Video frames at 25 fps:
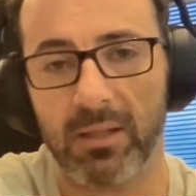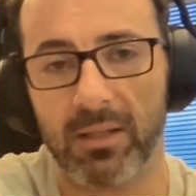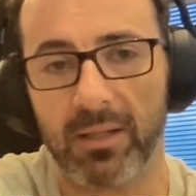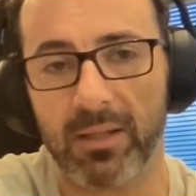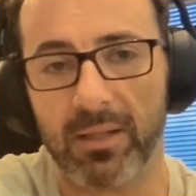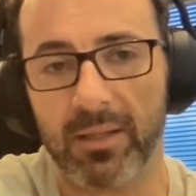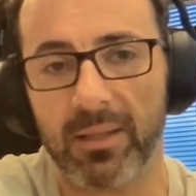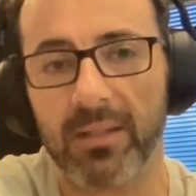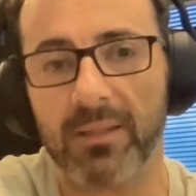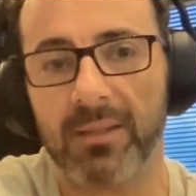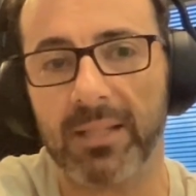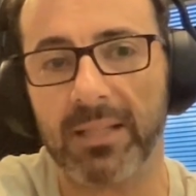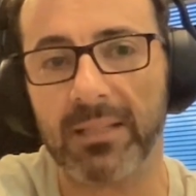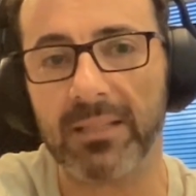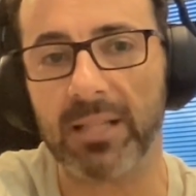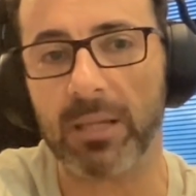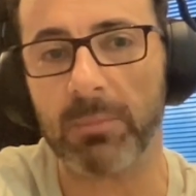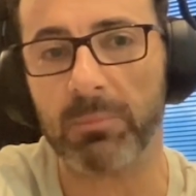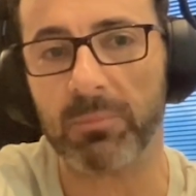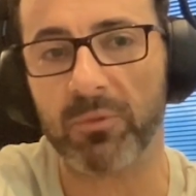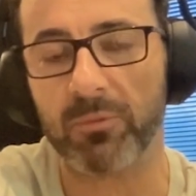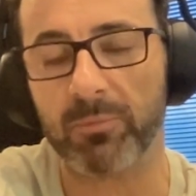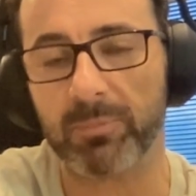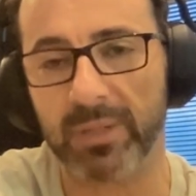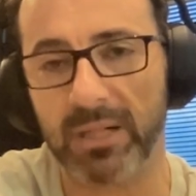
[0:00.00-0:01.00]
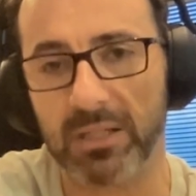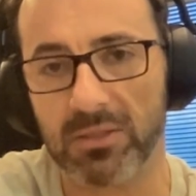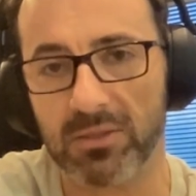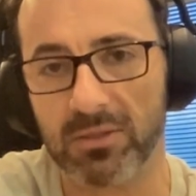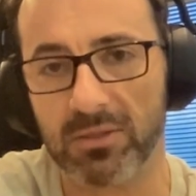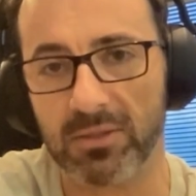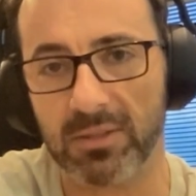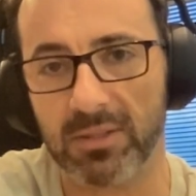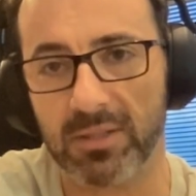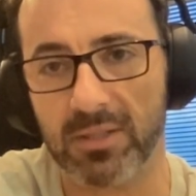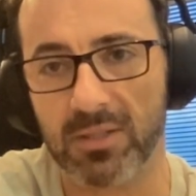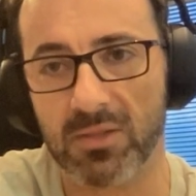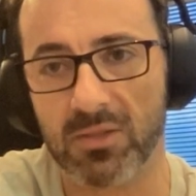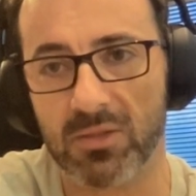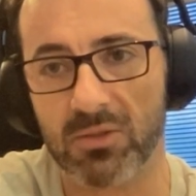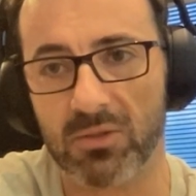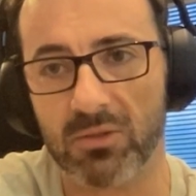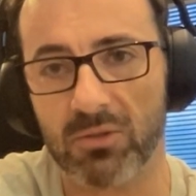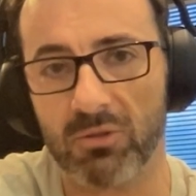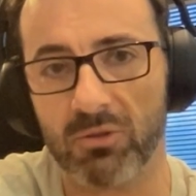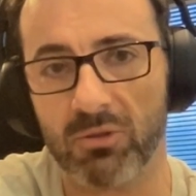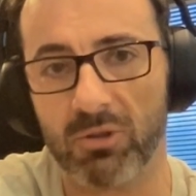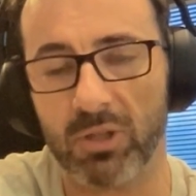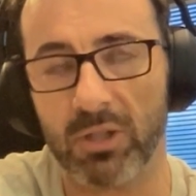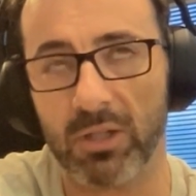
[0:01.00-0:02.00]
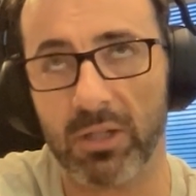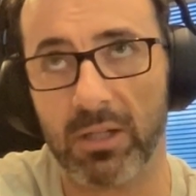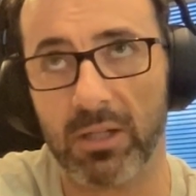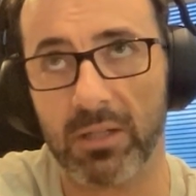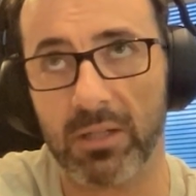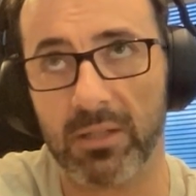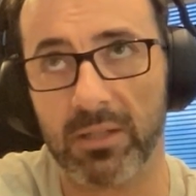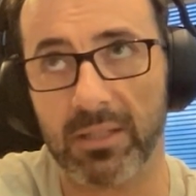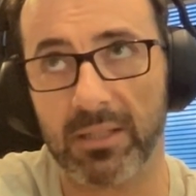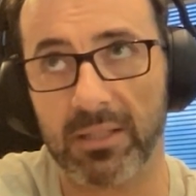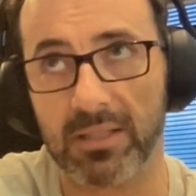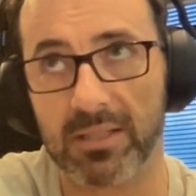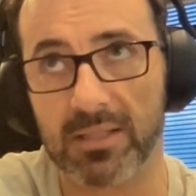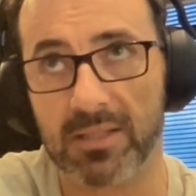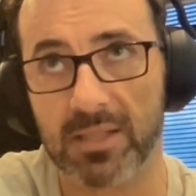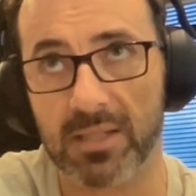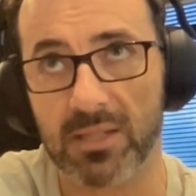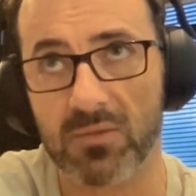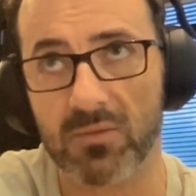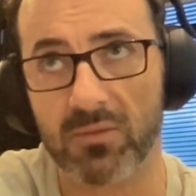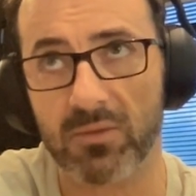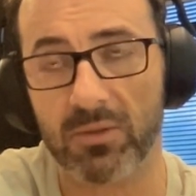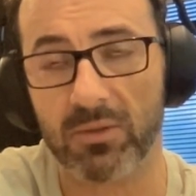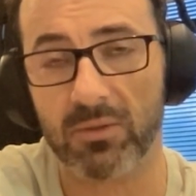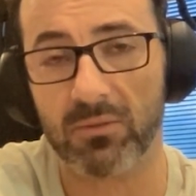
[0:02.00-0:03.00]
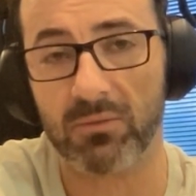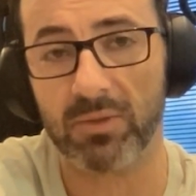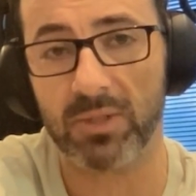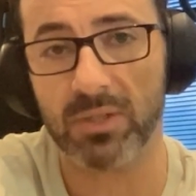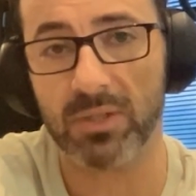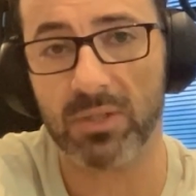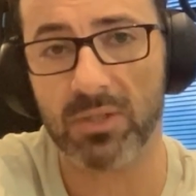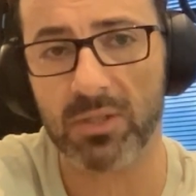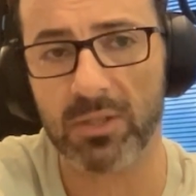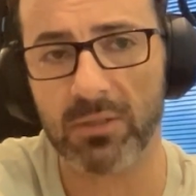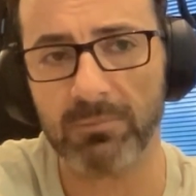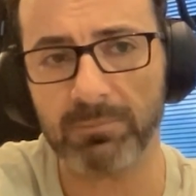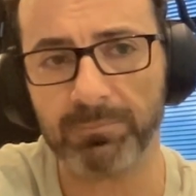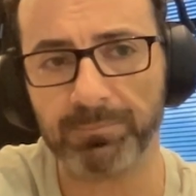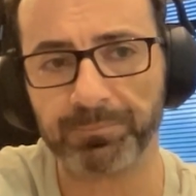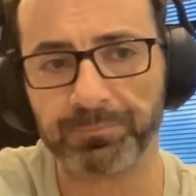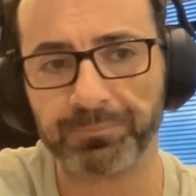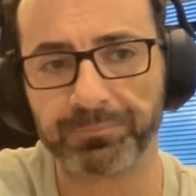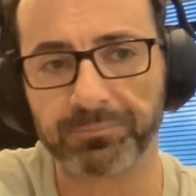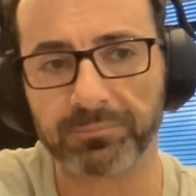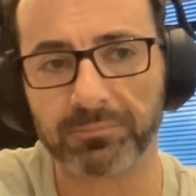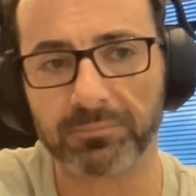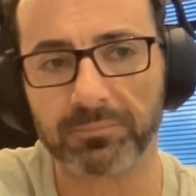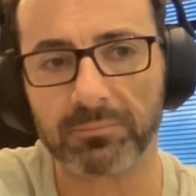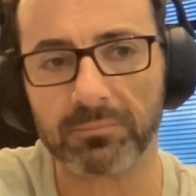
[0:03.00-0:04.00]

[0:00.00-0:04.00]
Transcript: And I think that type of prejudice that exists for the region,